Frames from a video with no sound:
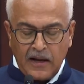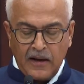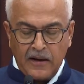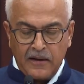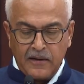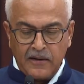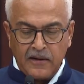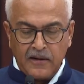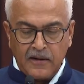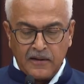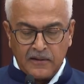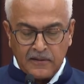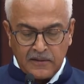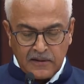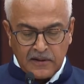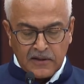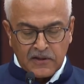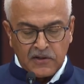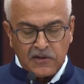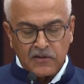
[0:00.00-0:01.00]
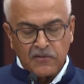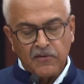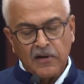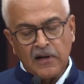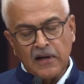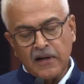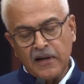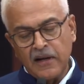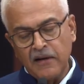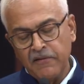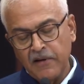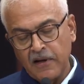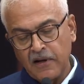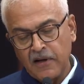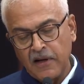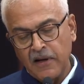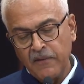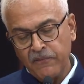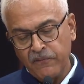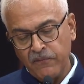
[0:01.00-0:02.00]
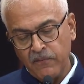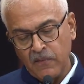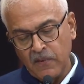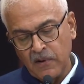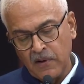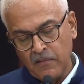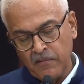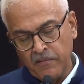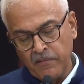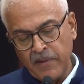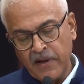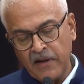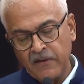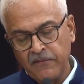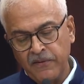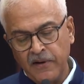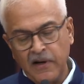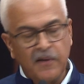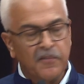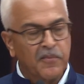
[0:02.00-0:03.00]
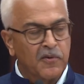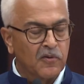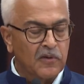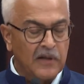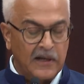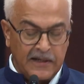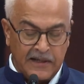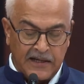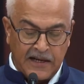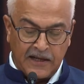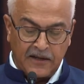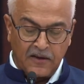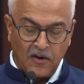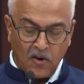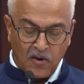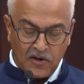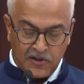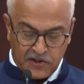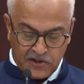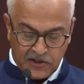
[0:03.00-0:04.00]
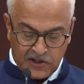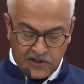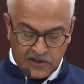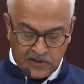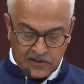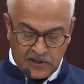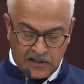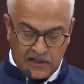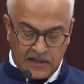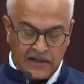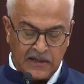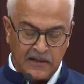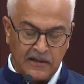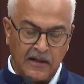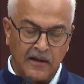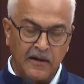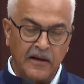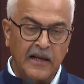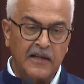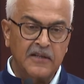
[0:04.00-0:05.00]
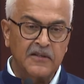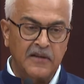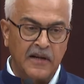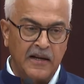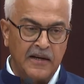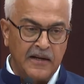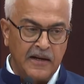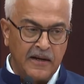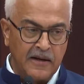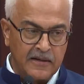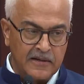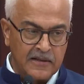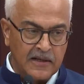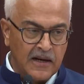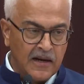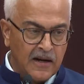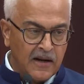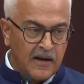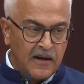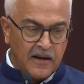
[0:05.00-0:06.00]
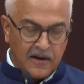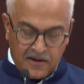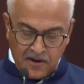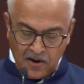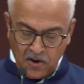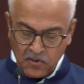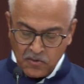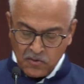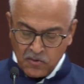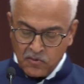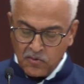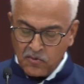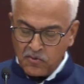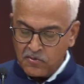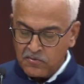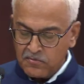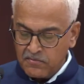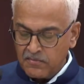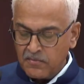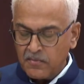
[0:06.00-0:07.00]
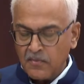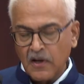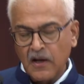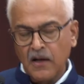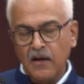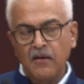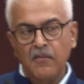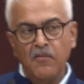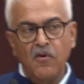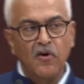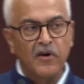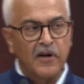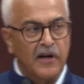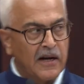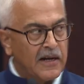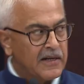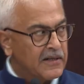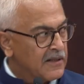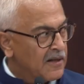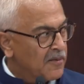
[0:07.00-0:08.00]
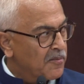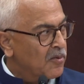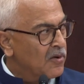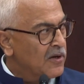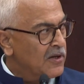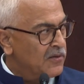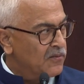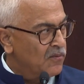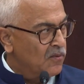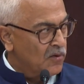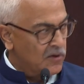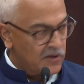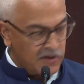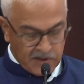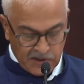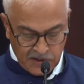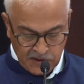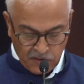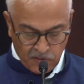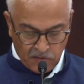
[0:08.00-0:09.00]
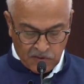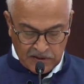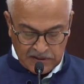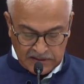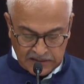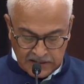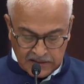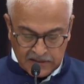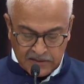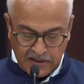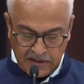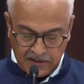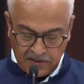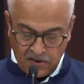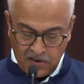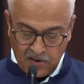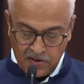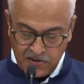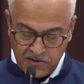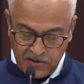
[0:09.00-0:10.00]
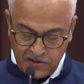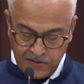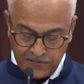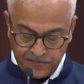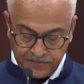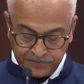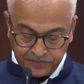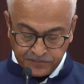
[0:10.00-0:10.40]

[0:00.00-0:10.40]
And this will give a big flip to the technologies in the next 10 years, how to modernize the police forces using this technology.